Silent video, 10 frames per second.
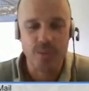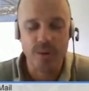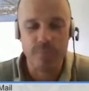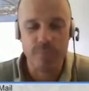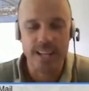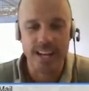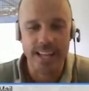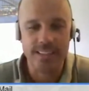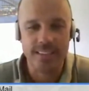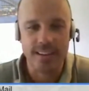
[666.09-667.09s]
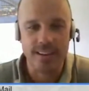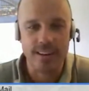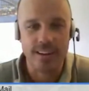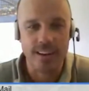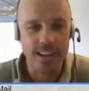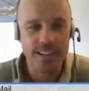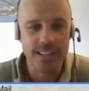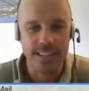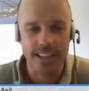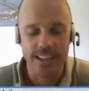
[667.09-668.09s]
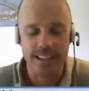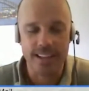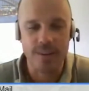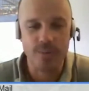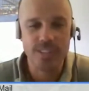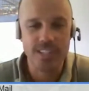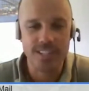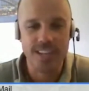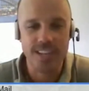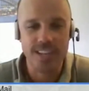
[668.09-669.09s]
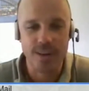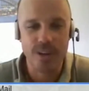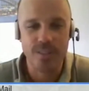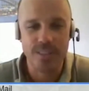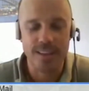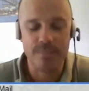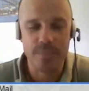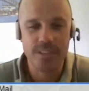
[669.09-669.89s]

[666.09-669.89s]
quite a big lens and a lot of glass in there, and watching Jay work with